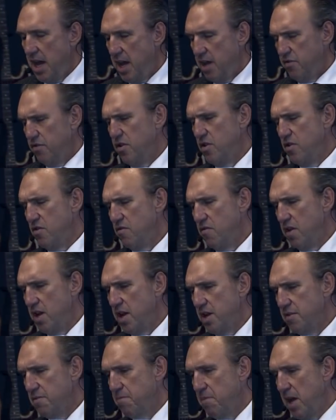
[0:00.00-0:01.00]
I said, do you
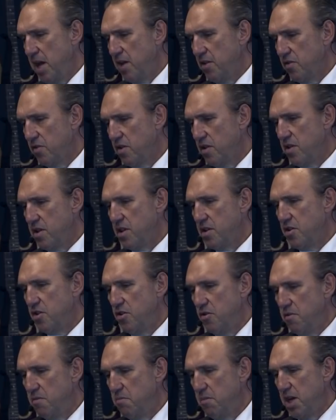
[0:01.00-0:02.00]
realize, Pastor, that
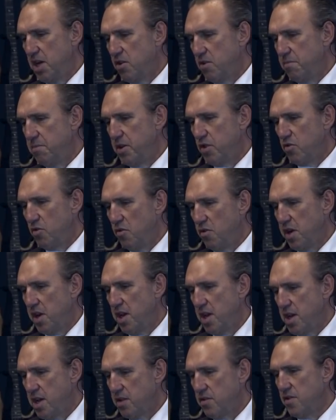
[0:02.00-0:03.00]
you and me could be
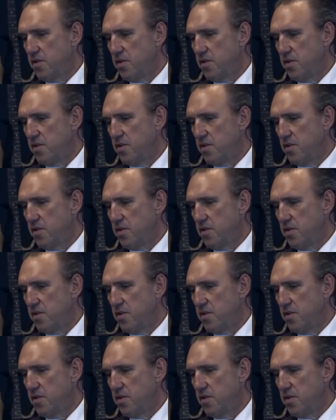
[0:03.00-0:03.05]
talking like